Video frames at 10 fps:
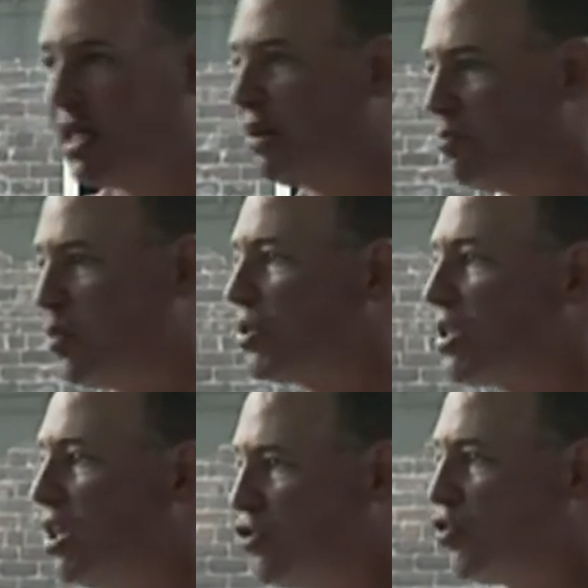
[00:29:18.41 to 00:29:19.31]
that
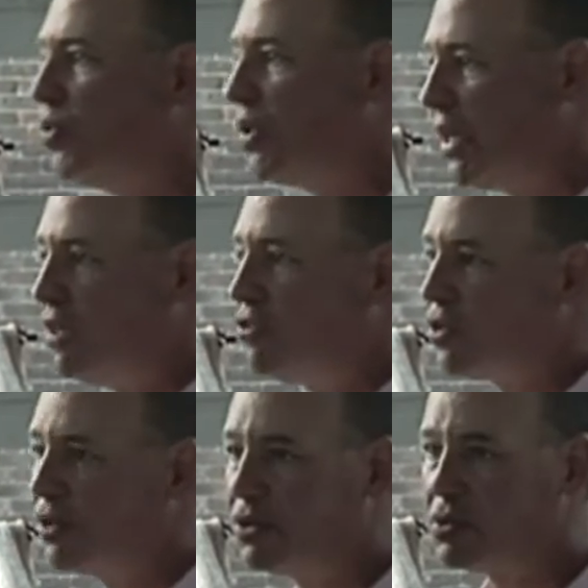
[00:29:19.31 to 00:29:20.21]
person that truly
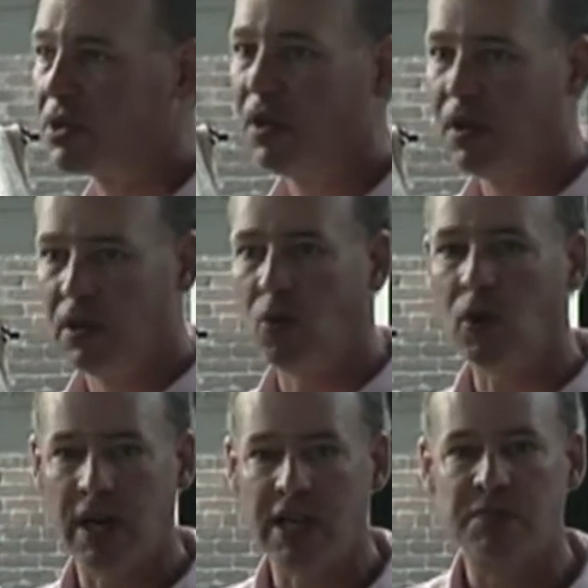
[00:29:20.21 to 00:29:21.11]
introduced
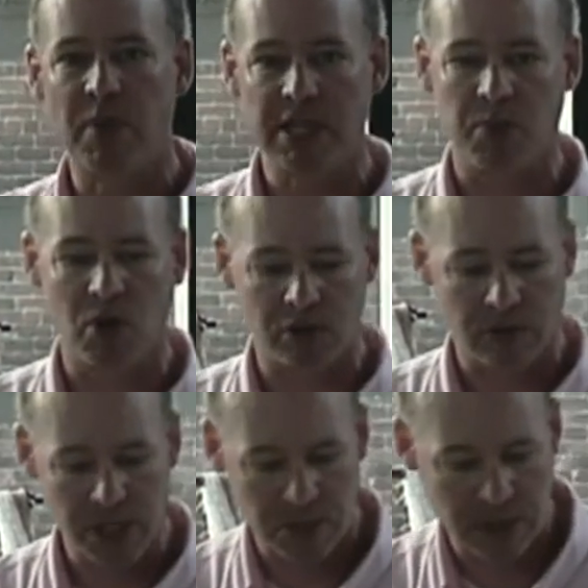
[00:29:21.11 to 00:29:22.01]
organized baseball to
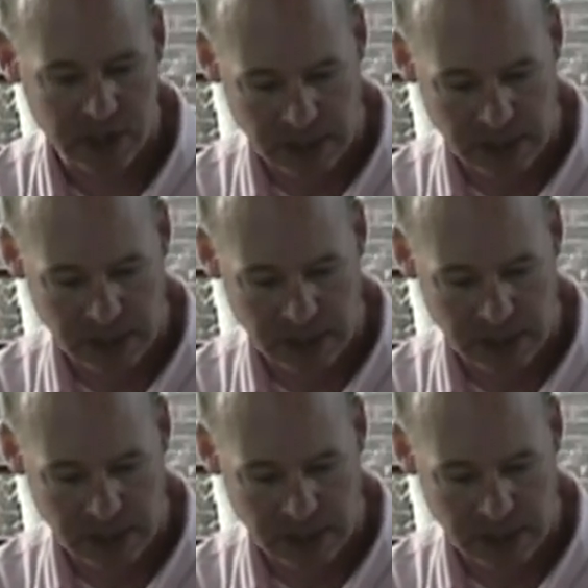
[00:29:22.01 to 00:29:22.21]
Richmond